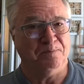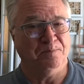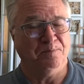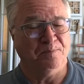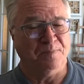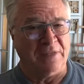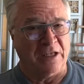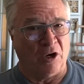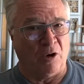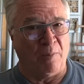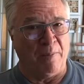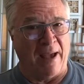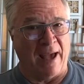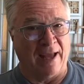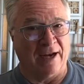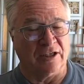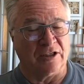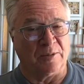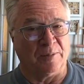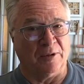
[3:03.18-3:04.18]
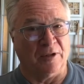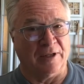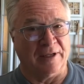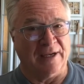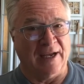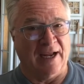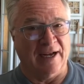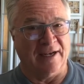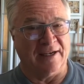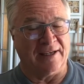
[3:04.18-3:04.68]
manageable in
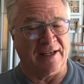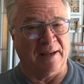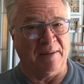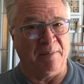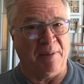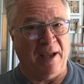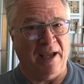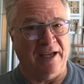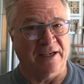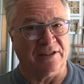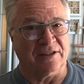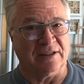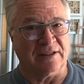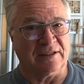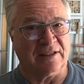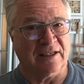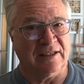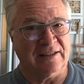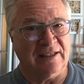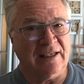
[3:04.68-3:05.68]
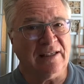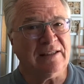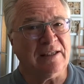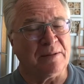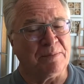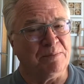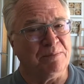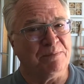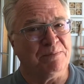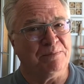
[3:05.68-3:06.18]
9 to 10 pages. Because
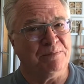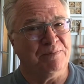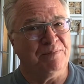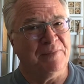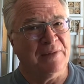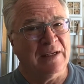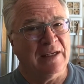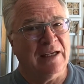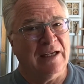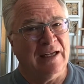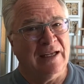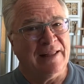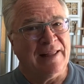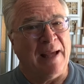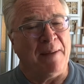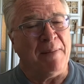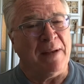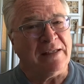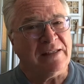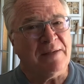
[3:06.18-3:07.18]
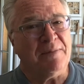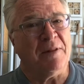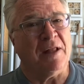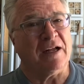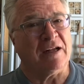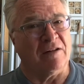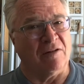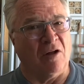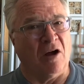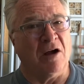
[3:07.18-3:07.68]
that may seem
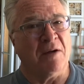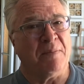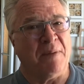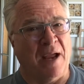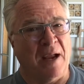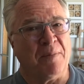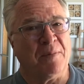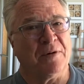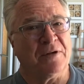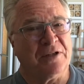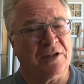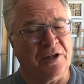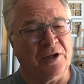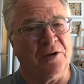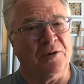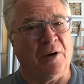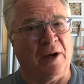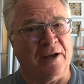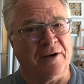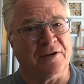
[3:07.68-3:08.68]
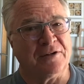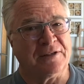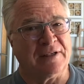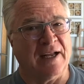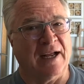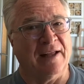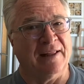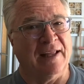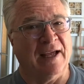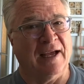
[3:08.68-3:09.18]
like a long paper to you. I
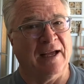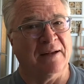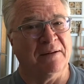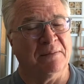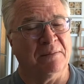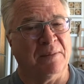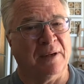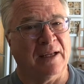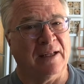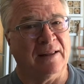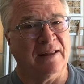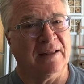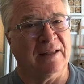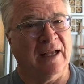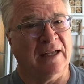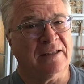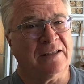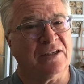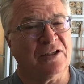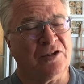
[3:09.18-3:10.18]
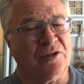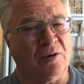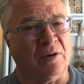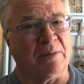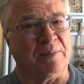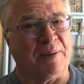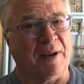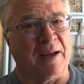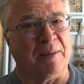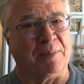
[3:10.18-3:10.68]
understand that, but that's a
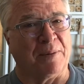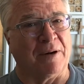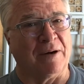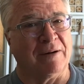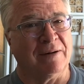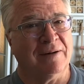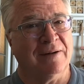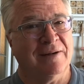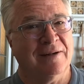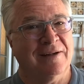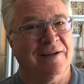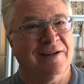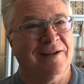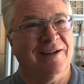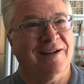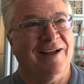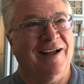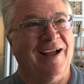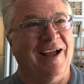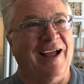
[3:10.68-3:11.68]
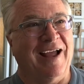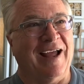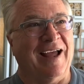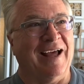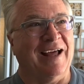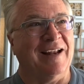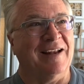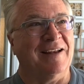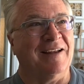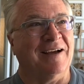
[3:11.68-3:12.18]
short paper.
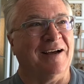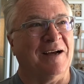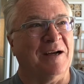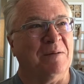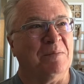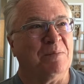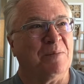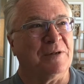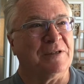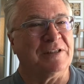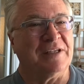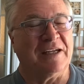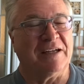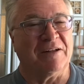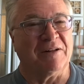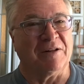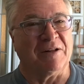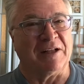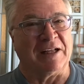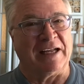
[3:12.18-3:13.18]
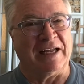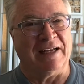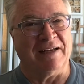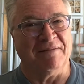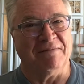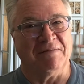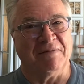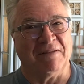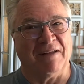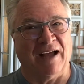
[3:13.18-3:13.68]
And
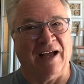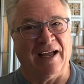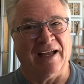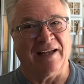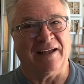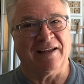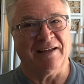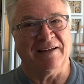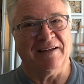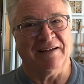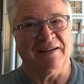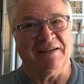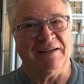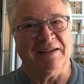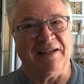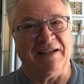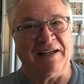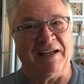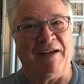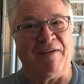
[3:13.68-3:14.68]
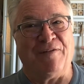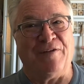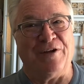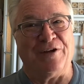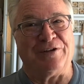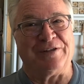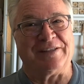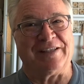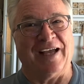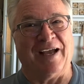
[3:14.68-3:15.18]
particularly like if
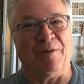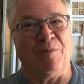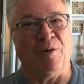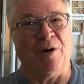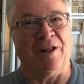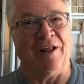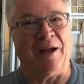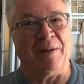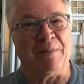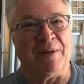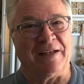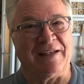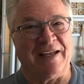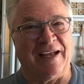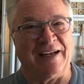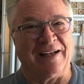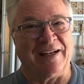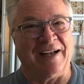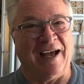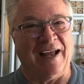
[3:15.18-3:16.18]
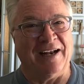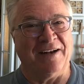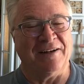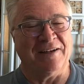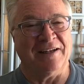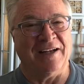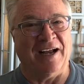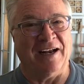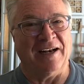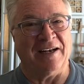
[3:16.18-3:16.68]
you say, well, I'm going to take 9
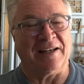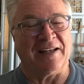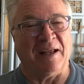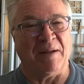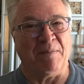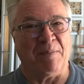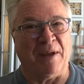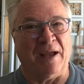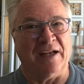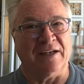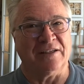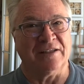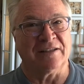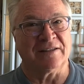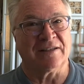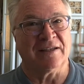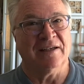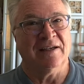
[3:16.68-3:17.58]
to 10 pages